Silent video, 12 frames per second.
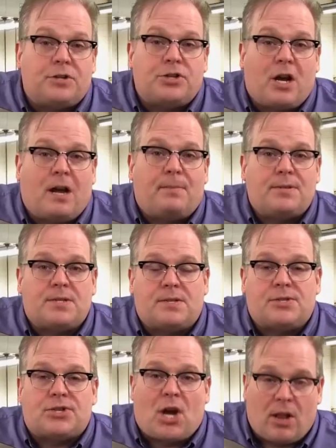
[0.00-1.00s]
your shop is
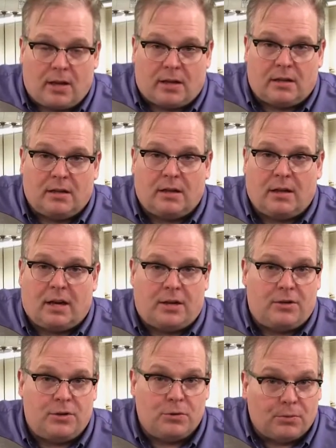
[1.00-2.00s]
installing a
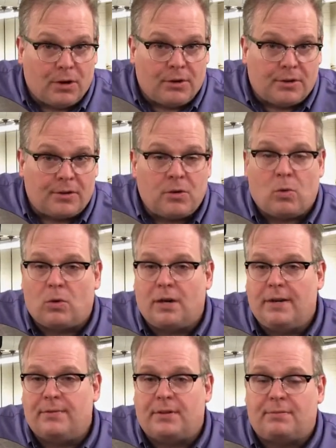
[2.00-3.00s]
new rotor or
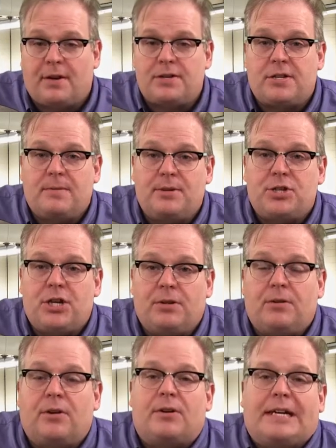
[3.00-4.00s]
even a freshly
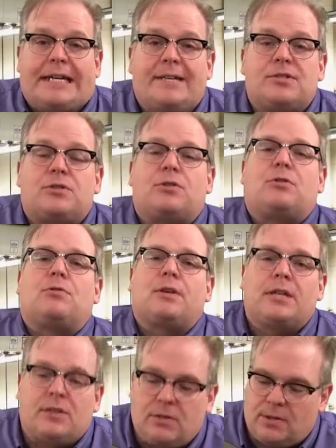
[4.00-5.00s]
machined rotor, it is
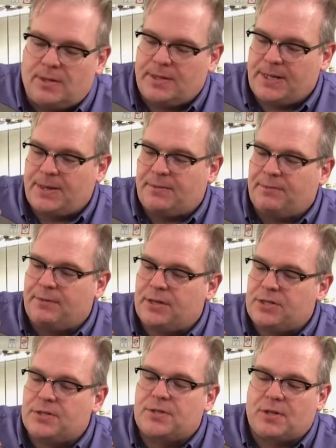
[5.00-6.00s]
critical that the
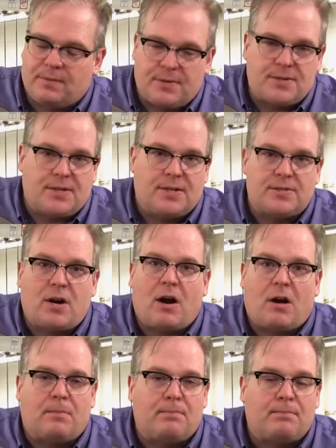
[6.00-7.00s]
friction surfaces
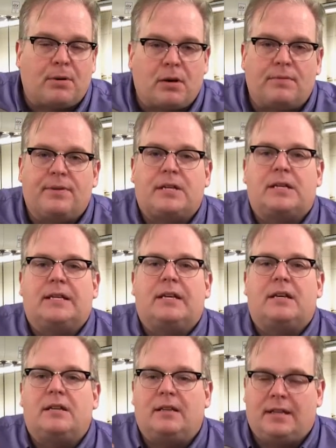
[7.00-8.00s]
are perfectly
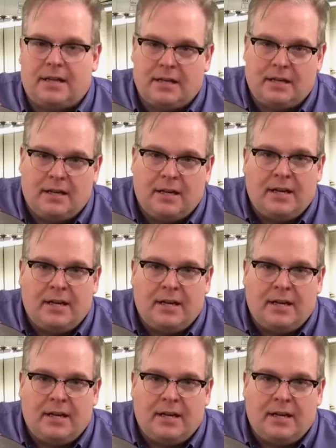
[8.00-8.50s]
clean.